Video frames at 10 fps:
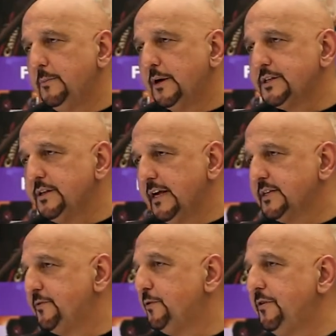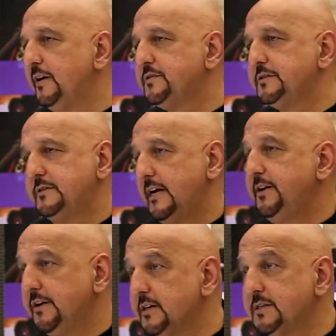Because in the next 4, 5, 10
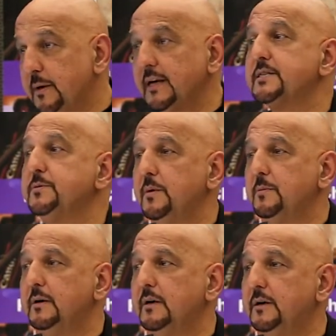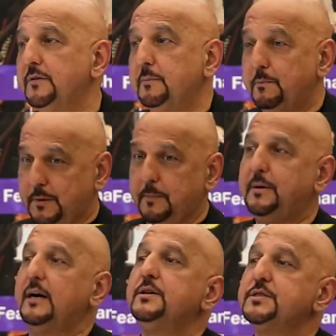years maximum, the
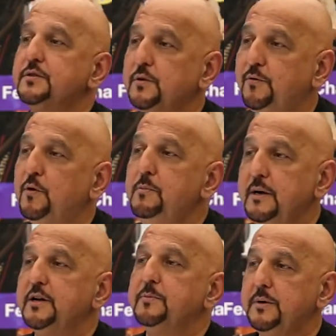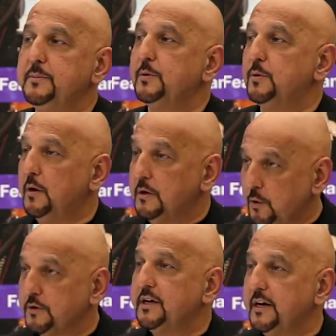balance of the 4 billion people who are
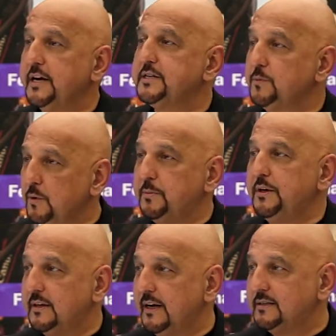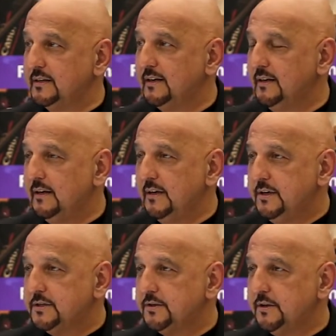not connected will be connected.
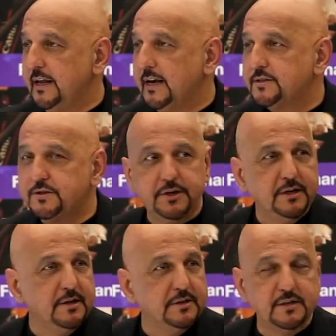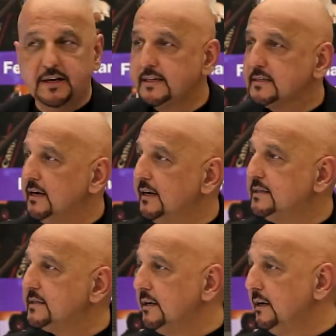So the next genius, the next
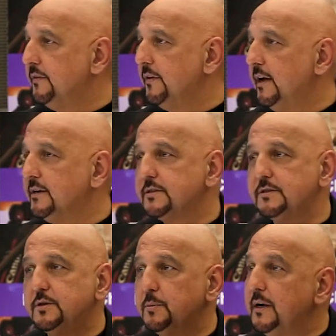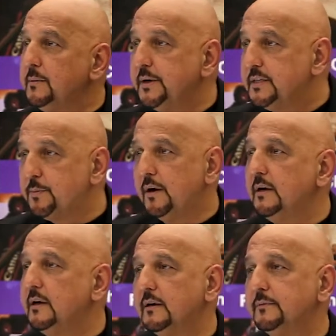Einstein, the next Nobel Peace Prize